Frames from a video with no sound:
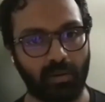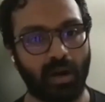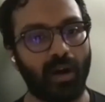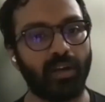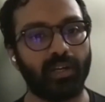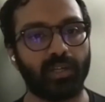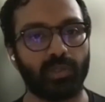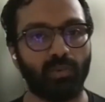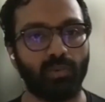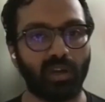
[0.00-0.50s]

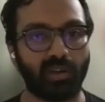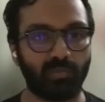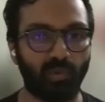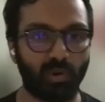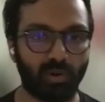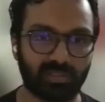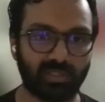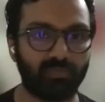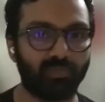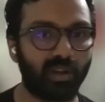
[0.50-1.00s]
art
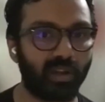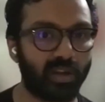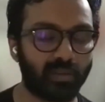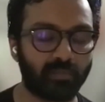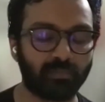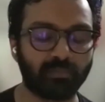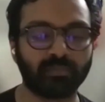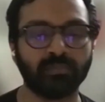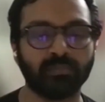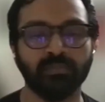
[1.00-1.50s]
walks every day,
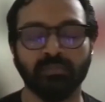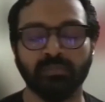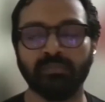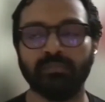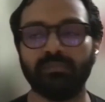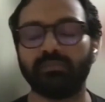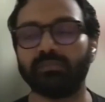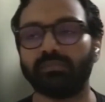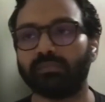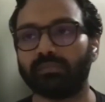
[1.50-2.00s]

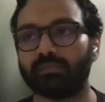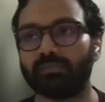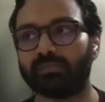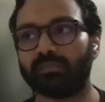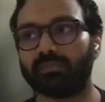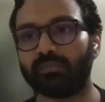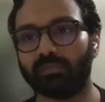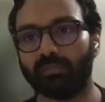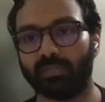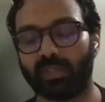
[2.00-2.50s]

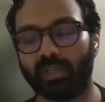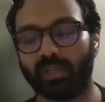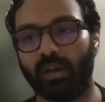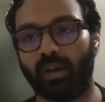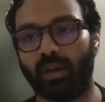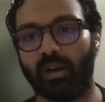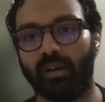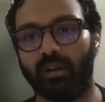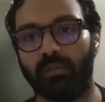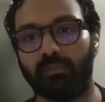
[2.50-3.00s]

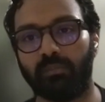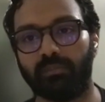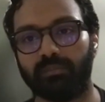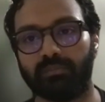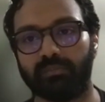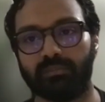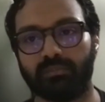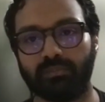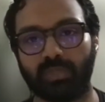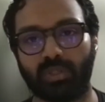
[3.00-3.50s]

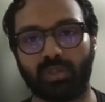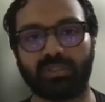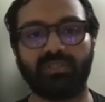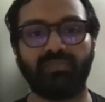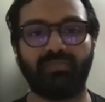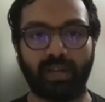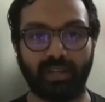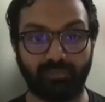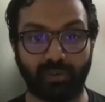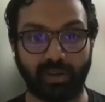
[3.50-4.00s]
because
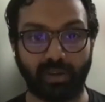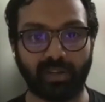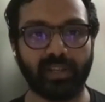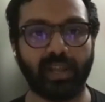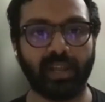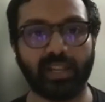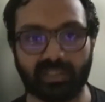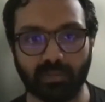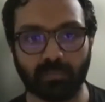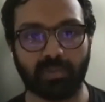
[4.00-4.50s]
I
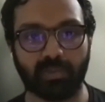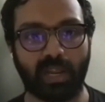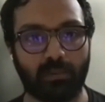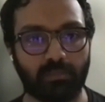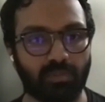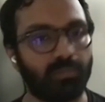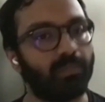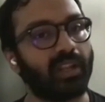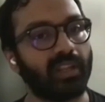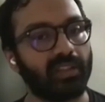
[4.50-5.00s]
finally had some
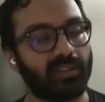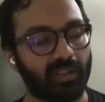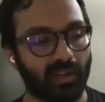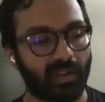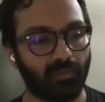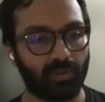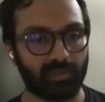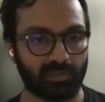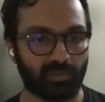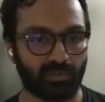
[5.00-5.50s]
time to breathe, and
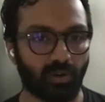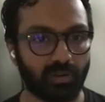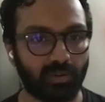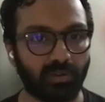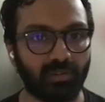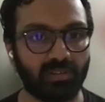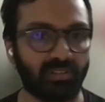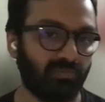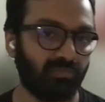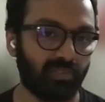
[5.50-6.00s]
I wasn't on
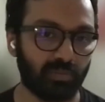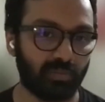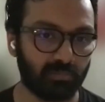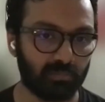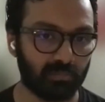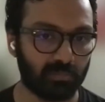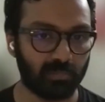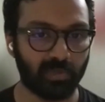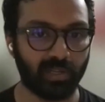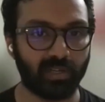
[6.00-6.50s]

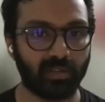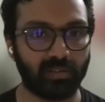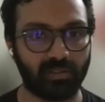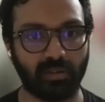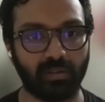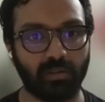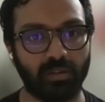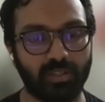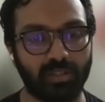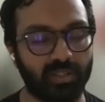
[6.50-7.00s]
like
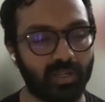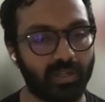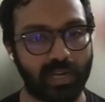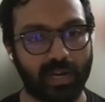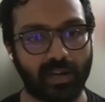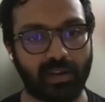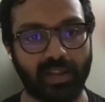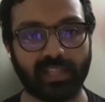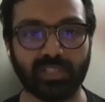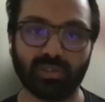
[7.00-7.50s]
urgent
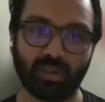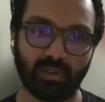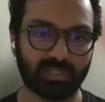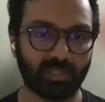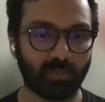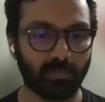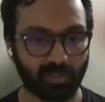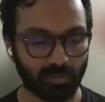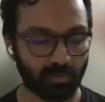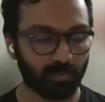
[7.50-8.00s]
deadlines, so I
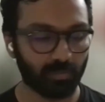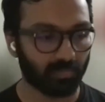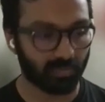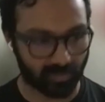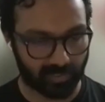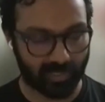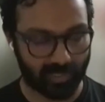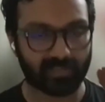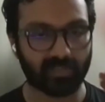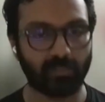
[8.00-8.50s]
was able to
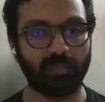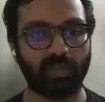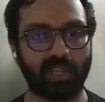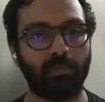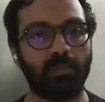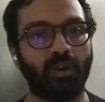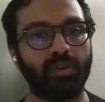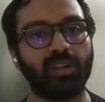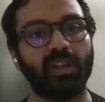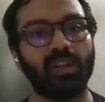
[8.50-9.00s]
take some
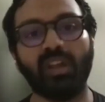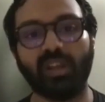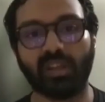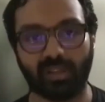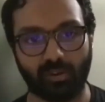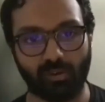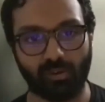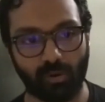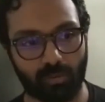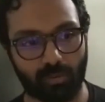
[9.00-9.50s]
time out,
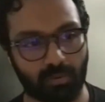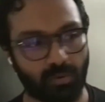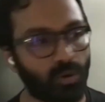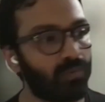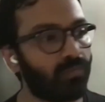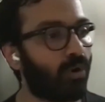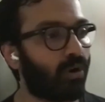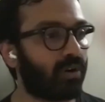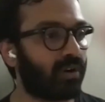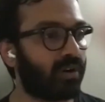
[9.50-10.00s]
go
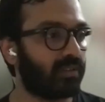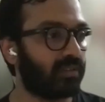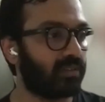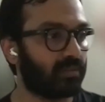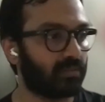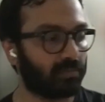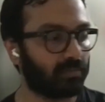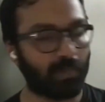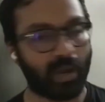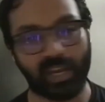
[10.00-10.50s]
walk.
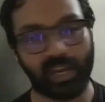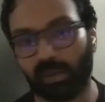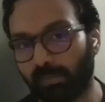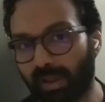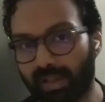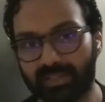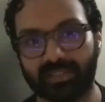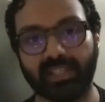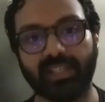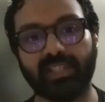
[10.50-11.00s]
And my home
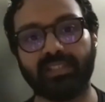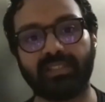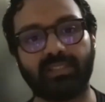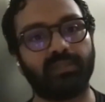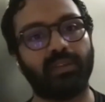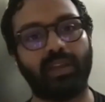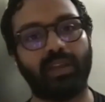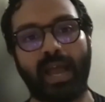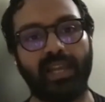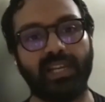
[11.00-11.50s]
has
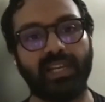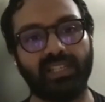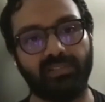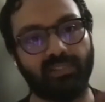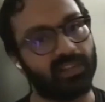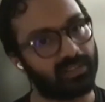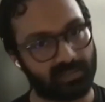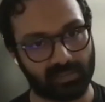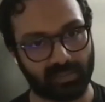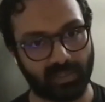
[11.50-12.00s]
these
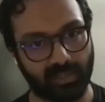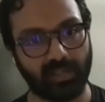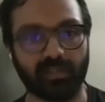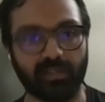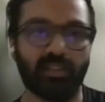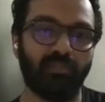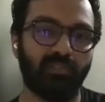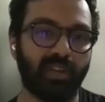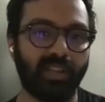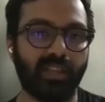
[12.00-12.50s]
alleyways;
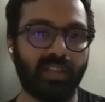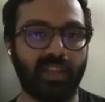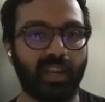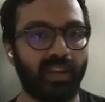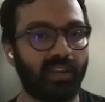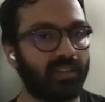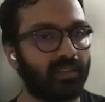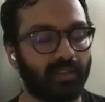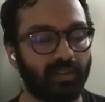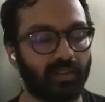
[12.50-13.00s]
they're very
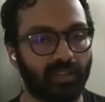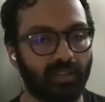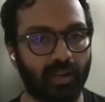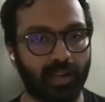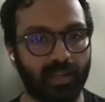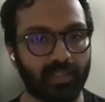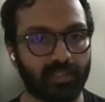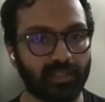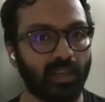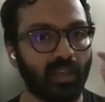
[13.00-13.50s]
green, they're
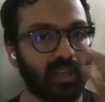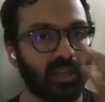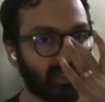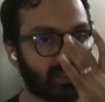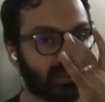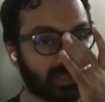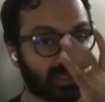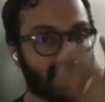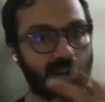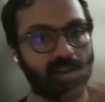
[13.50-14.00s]
nice.
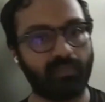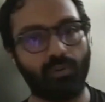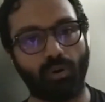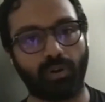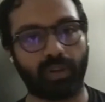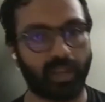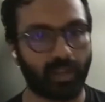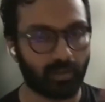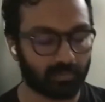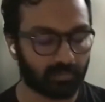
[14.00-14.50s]
So I started
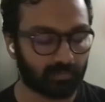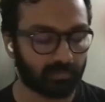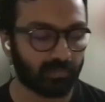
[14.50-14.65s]
walking.